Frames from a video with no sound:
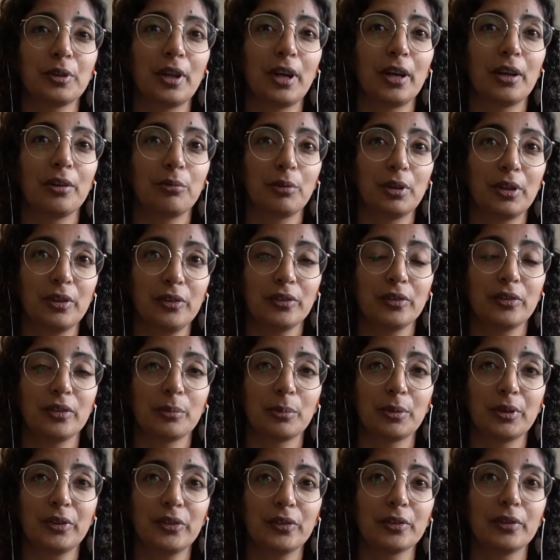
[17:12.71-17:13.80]
But that
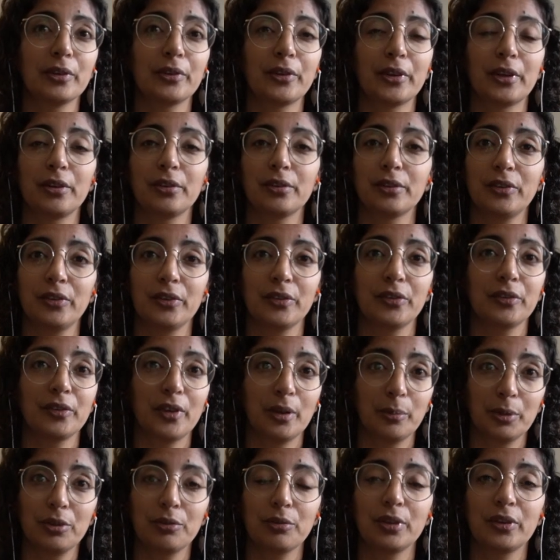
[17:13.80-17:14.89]
racism is still there. Yeah. The
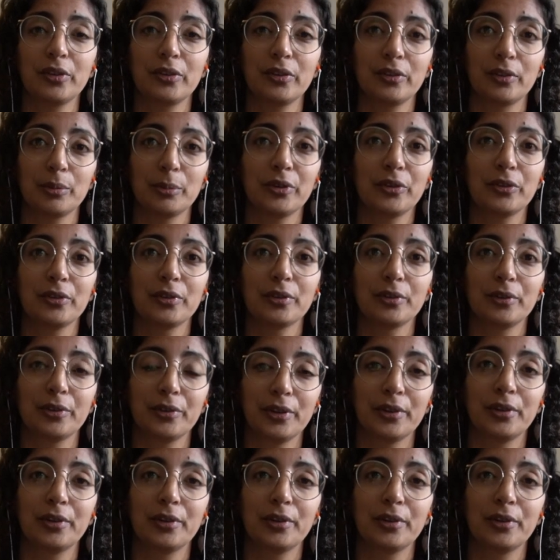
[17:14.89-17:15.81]
systemic racism is still there.